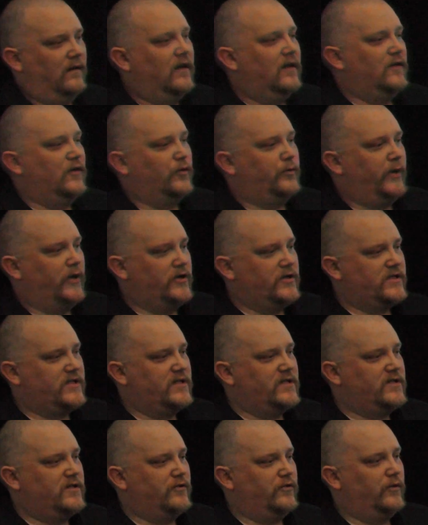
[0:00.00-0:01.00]
they'll post
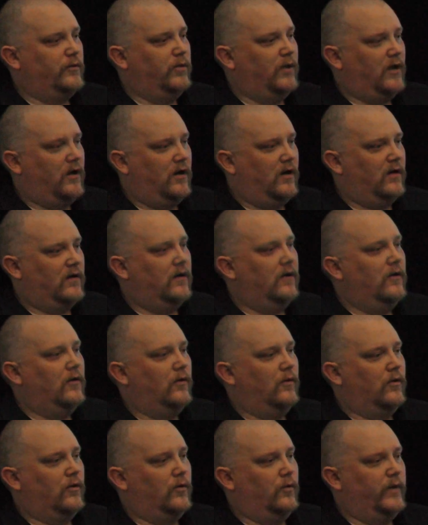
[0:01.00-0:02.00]
it to a blog
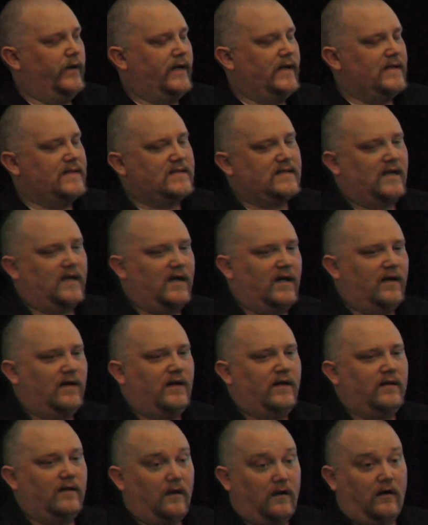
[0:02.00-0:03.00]
or a wiki site,
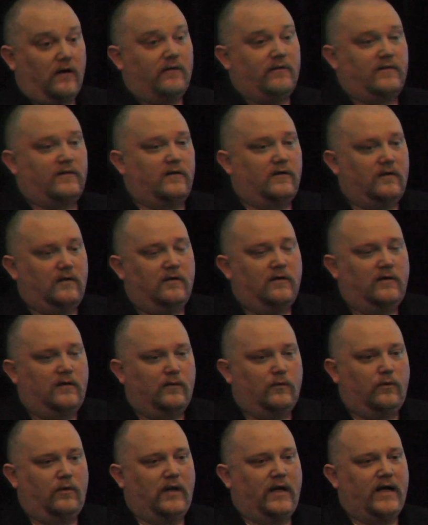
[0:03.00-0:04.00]
and the author
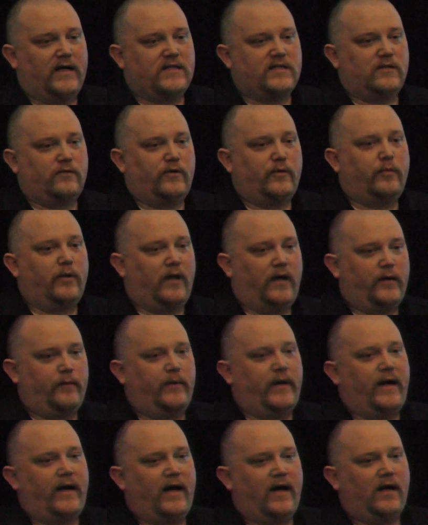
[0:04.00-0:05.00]
will actually reply
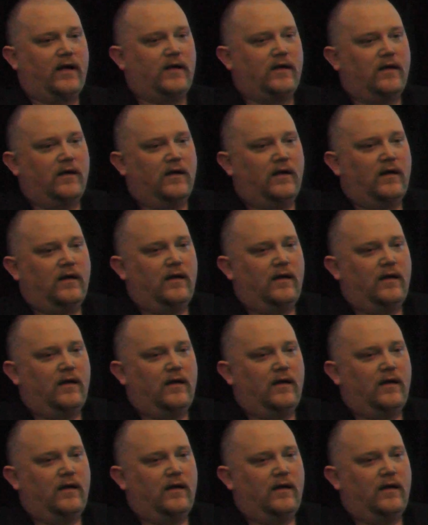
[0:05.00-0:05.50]
back